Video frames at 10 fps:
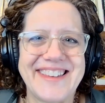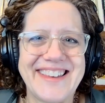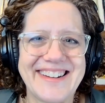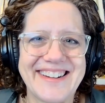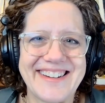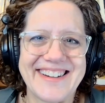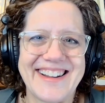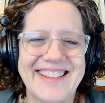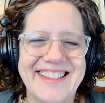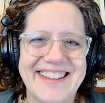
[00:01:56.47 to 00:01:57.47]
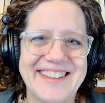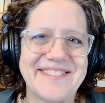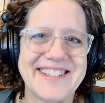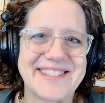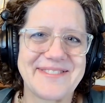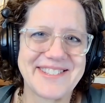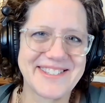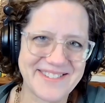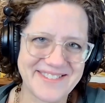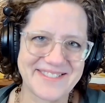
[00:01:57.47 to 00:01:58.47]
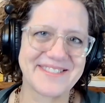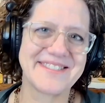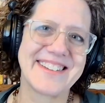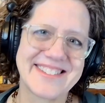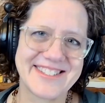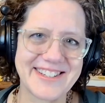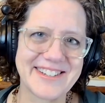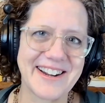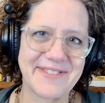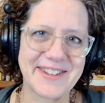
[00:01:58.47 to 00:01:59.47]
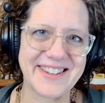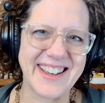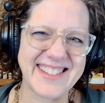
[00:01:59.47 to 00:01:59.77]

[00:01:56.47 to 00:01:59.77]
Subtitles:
Here in the U.S., we're so geographically